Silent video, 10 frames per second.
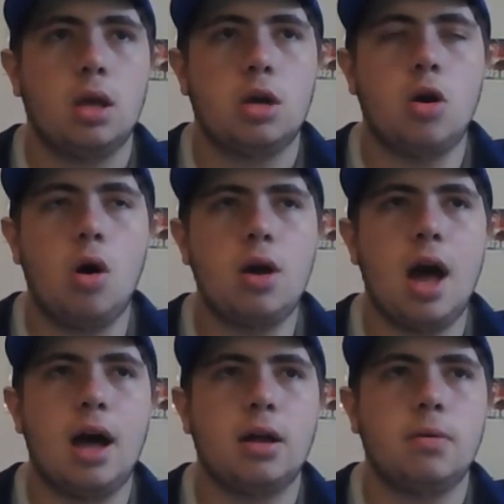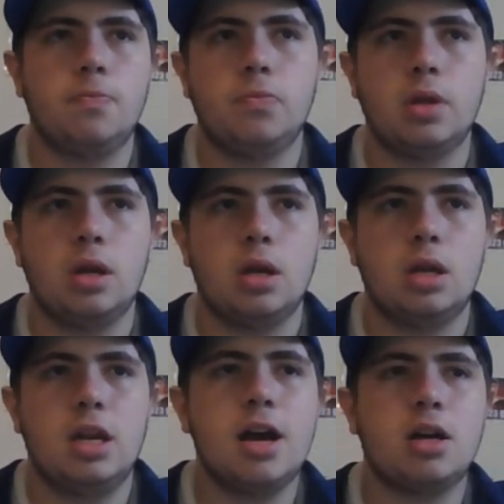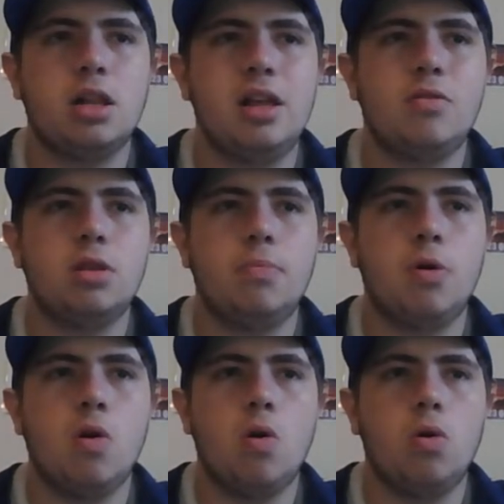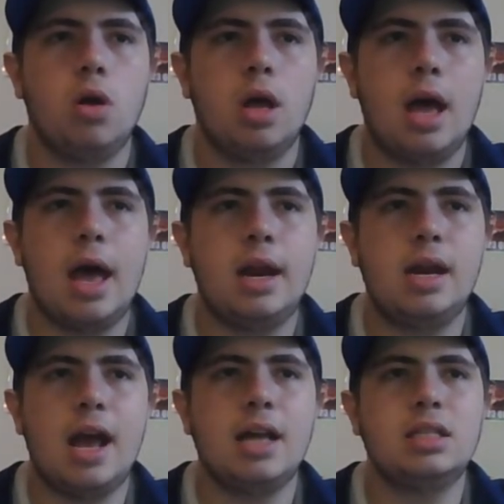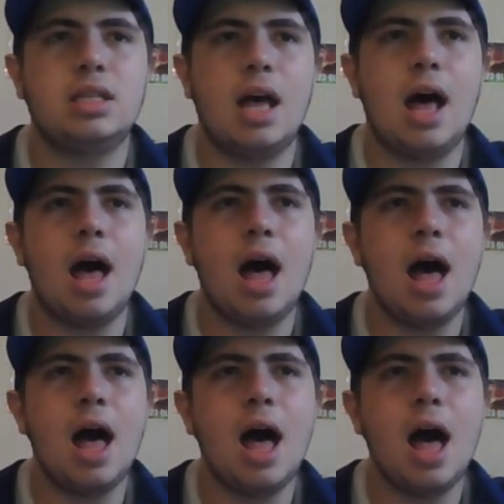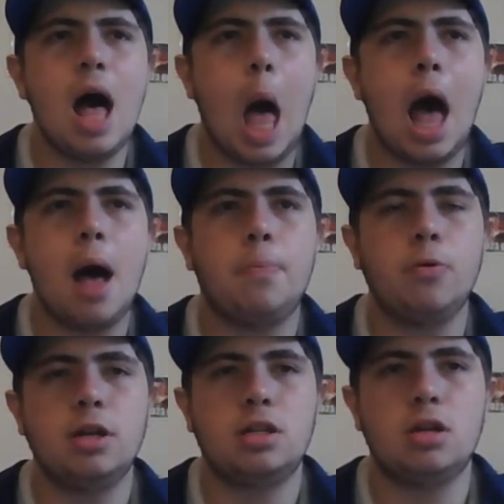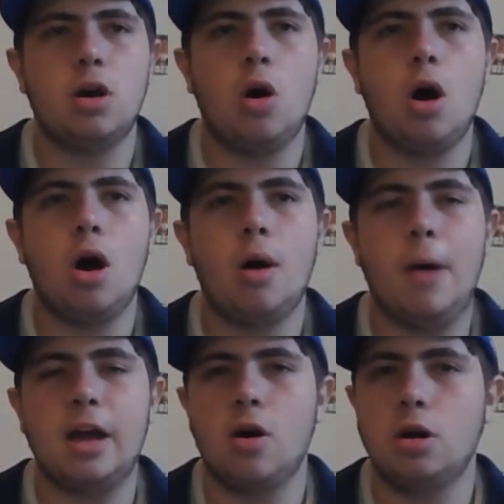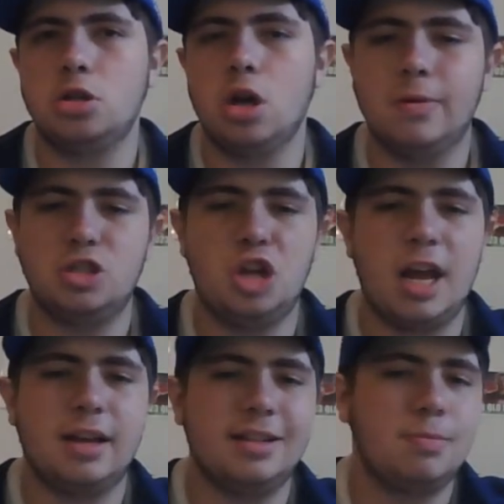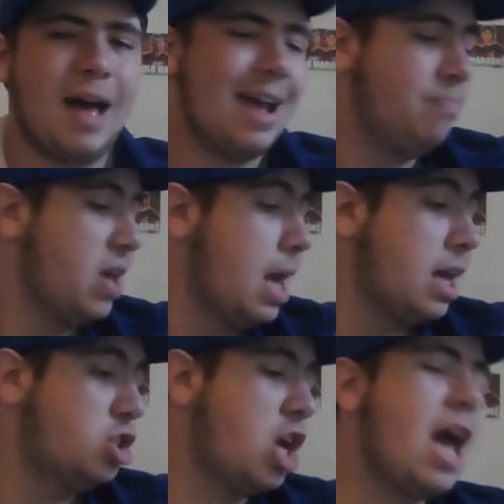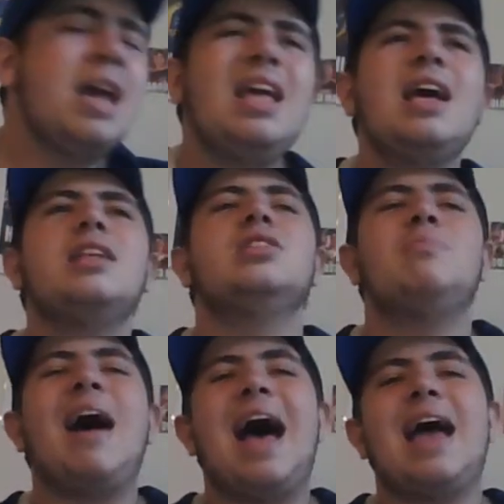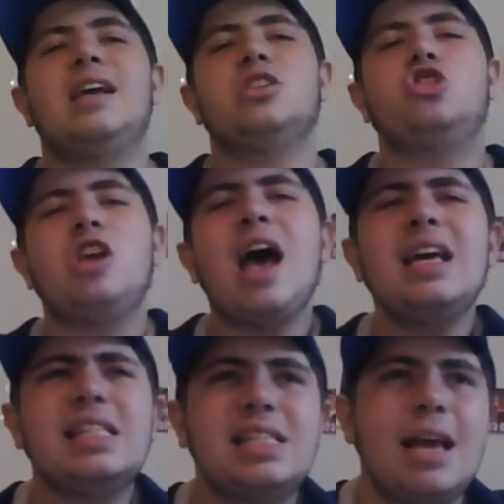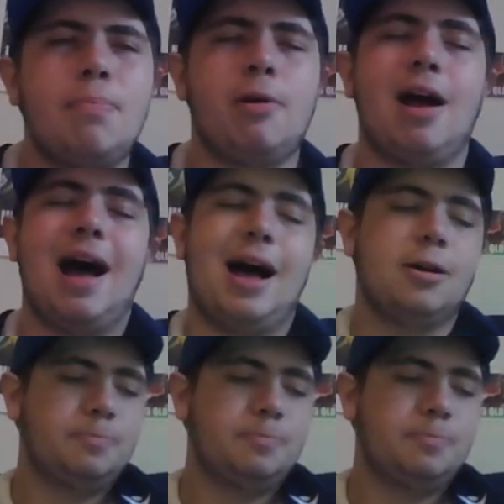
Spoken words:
Koga, now clearing the ball. And it ends up with, oh my god, Thomas Jenkins, mate. Jenkins, mate, chase it, bruh.